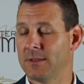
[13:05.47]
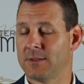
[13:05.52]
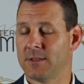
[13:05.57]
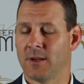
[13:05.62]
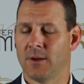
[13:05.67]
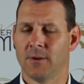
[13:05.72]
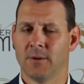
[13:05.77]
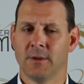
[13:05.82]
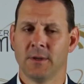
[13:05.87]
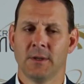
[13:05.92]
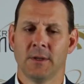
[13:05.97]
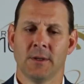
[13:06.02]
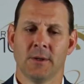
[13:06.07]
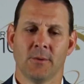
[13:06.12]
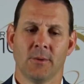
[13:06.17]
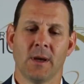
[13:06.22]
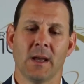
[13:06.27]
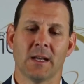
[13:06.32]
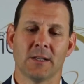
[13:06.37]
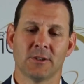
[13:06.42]
So
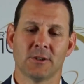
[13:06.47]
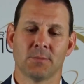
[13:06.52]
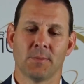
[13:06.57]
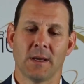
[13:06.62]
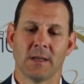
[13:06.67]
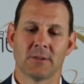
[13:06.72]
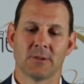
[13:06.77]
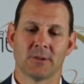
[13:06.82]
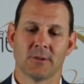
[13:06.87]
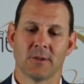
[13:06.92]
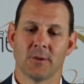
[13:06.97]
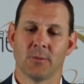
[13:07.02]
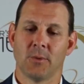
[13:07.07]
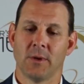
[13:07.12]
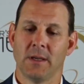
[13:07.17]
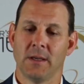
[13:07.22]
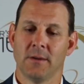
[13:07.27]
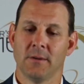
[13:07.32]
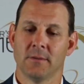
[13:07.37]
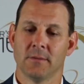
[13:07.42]
we got to just make sure that if
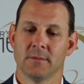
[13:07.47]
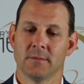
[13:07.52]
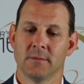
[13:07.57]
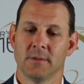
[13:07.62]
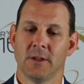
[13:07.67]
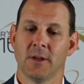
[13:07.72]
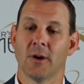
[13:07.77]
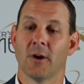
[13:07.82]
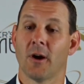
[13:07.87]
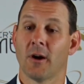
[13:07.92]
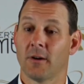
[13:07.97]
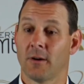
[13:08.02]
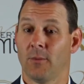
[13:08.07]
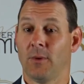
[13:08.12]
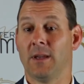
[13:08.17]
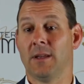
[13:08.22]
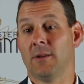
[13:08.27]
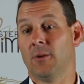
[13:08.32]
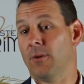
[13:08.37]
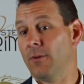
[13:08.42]

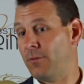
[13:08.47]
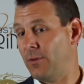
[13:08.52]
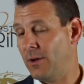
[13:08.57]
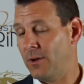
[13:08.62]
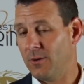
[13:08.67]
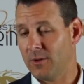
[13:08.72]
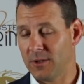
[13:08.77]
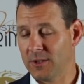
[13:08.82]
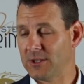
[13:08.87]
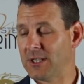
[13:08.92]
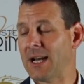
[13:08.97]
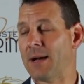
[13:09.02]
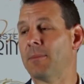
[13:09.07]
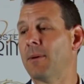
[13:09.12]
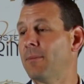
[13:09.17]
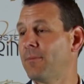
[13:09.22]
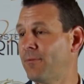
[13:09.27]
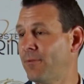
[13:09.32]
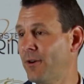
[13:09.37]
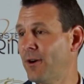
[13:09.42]
we do a good job
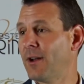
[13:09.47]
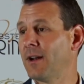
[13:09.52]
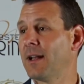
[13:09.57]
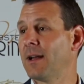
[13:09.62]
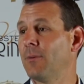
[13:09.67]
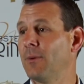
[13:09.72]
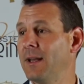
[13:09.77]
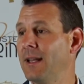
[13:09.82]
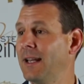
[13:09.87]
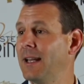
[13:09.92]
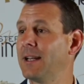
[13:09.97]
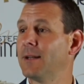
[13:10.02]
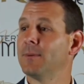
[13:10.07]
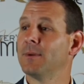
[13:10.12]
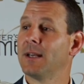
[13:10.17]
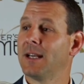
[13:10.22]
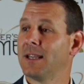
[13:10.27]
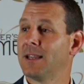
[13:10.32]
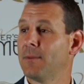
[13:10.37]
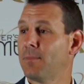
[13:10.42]
up front and we can get him
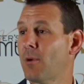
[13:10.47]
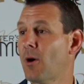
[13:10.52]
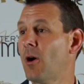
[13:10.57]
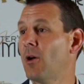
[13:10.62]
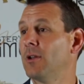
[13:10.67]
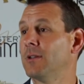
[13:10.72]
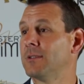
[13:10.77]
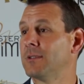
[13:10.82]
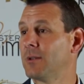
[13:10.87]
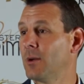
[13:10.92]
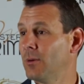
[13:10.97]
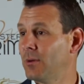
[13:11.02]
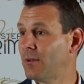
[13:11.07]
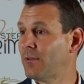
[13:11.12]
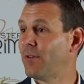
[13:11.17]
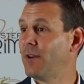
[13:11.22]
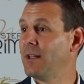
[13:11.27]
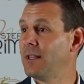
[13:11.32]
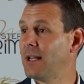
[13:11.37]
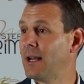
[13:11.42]
to get the ball and slow his
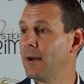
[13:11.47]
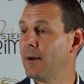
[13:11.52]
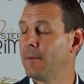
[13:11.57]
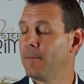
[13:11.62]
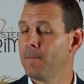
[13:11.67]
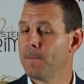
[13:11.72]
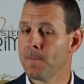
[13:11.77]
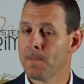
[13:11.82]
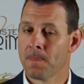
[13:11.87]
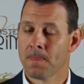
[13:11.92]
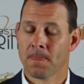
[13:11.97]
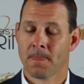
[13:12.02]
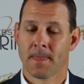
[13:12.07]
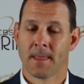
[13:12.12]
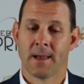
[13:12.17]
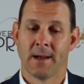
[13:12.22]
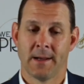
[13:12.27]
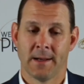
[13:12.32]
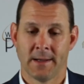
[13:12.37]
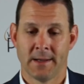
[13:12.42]
feet down,
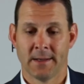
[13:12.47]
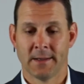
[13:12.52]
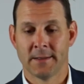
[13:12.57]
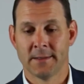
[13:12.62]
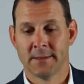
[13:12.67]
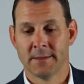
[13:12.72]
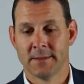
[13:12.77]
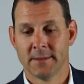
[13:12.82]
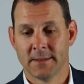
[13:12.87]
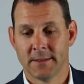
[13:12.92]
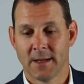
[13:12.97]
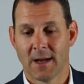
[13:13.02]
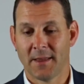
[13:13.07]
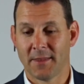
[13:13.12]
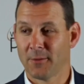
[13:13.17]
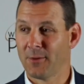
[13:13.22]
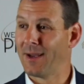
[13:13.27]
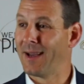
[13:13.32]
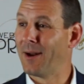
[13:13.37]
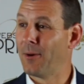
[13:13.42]
I
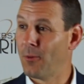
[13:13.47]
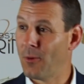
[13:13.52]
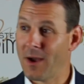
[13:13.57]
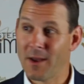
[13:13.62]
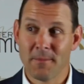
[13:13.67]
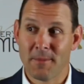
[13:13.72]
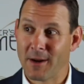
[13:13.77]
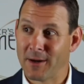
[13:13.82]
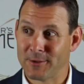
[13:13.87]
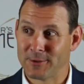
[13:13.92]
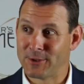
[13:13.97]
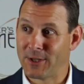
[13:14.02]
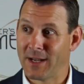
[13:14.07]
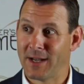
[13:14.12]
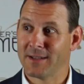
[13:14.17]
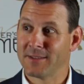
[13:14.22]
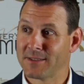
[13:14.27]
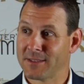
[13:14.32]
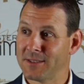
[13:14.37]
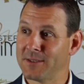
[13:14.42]
think we got a way better
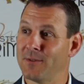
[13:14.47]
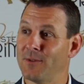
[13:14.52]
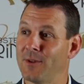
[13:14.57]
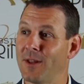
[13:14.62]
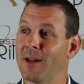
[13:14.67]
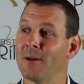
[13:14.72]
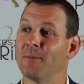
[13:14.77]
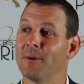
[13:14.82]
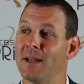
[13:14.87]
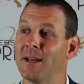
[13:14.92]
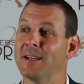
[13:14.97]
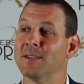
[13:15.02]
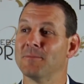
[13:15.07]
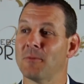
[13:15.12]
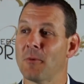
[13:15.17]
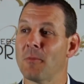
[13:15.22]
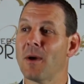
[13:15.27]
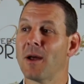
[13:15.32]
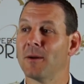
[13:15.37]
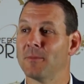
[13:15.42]
chance, because if you let him get his
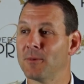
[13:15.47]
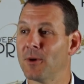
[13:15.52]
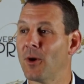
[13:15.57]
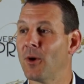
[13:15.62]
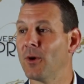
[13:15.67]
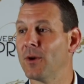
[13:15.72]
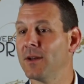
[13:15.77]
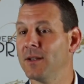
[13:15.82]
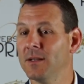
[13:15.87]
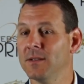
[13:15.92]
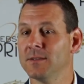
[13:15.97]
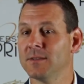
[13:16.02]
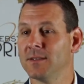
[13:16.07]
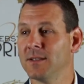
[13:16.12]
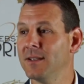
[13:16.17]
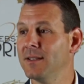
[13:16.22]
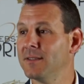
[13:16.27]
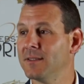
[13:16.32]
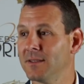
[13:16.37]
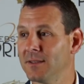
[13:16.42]
momentum going,
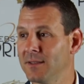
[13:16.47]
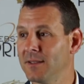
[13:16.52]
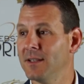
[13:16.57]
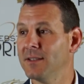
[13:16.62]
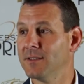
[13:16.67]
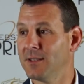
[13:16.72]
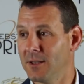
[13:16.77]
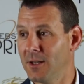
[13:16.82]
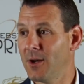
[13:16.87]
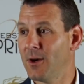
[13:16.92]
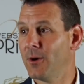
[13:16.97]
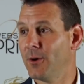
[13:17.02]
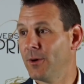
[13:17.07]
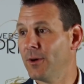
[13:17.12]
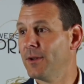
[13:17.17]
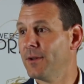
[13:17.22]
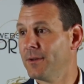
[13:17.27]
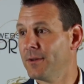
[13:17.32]
he's a load.